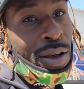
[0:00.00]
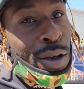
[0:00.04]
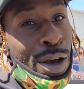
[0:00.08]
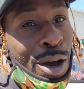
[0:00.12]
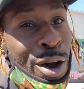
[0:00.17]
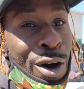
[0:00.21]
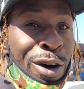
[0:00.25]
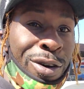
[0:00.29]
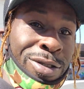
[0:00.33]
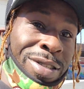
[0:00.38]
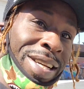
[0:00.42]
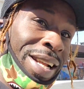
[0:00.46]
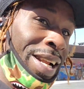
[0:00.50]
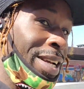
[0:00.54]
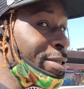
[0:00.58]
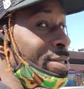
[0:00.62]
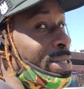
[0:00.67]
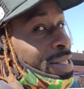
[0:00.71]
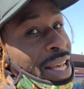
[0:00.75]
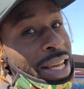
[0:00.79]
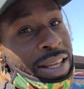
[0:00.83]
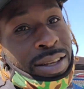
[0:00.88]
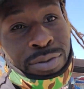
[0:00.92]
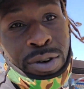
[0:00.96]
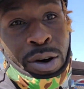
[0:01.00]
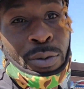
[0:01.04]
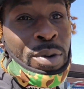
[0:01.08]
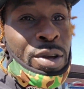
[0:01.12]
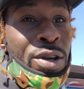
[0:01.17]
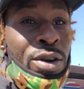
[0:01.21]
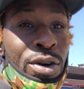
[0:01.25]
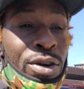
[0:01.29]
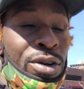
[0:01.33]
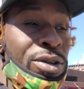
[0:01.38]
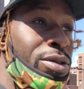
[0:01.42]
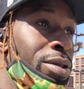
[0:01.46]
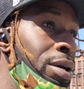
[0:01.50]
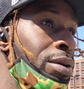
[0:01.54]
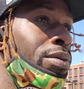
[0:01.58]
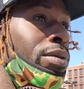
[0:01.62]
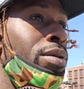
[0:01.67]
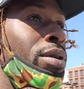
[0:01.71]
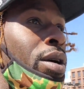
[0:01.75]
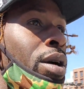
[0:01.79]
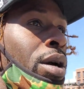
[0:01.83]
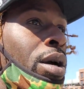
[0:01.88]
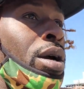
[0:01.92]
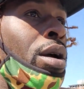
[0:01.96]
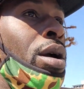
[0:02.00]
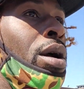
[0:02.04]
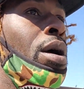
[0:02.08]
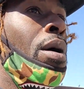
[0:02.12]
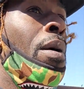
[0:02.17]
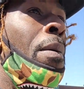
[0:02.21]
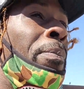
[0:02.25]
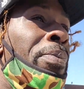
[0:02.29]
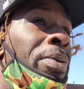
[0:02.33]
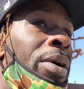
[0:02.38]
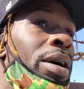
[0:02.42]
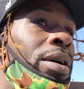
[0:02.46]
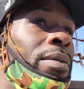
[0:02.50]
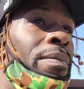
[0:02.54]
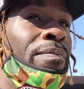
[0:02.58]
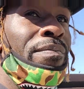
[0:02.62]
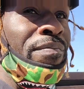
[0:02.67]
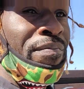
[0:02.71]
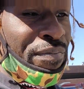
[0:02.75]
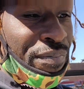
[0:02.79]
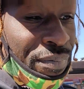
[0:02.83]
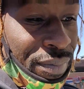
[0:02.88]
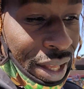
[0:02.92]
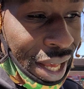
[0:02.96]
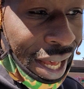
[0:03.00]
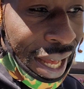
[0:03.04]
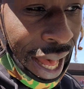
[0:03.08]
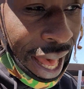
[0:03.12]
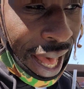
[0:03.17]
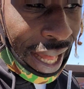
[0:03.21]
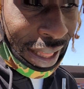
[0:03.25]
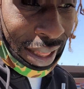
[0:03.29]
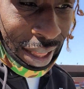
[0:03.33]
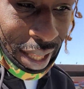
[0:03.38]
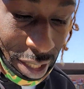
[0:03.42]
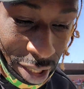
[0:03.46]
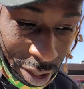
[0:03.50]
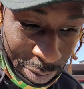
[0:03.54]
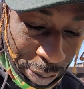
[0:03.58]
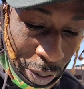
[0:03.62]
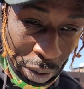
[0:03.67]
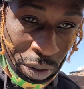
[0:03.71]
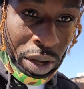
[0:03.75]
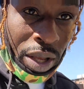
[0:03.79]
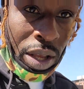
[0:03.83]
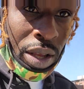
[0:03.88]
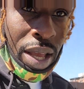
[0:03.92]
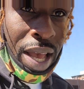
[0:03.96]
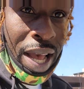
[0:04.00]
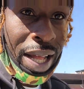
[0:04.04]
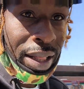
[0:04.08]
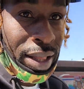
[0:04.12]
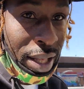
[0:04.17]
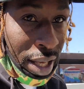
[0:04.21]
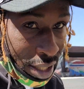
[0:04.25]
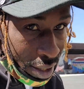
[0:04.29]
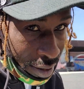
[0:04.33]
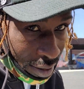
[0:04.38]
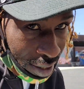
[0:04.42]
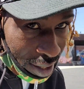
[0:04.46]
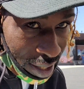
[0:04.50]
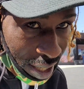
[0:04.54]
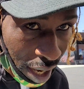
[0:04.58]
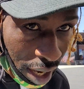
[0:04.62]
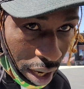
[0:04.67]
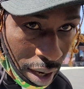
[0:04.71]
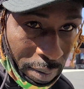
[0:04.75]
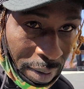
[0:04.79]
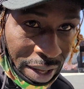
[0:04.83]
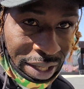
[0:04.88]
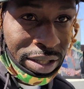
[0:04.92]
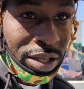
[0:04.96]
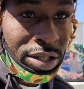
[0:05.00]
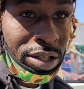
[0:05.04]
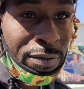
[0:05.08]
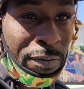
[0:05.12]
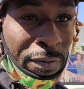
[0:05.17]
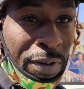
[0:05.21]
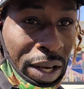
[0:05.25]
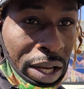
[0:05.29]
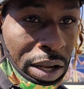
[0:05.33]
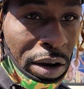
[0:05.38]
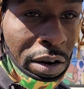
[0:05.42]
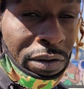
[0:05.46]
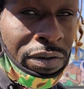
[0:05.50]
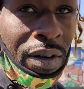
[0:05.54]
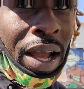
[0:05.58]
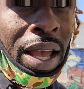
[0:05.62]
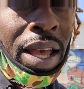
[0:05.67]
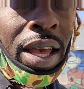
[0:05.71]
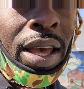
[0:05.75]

You know what I'm saying? That's exactly what we're gonna do. But at this point, at this time, at this video right